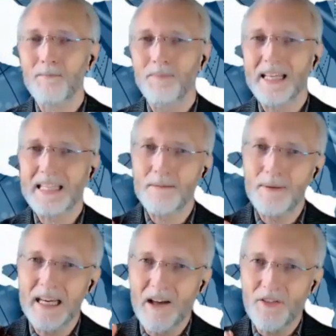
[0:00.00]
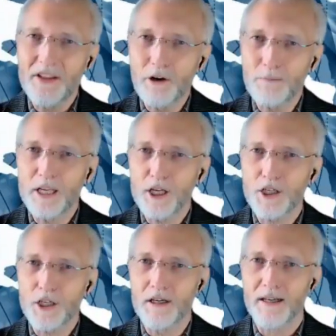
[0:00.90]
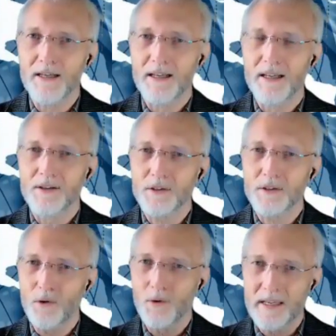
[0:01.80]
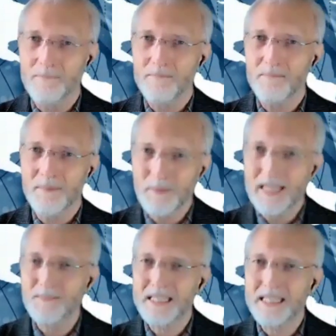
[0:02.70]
that's going to be a thinner picture. So it becomes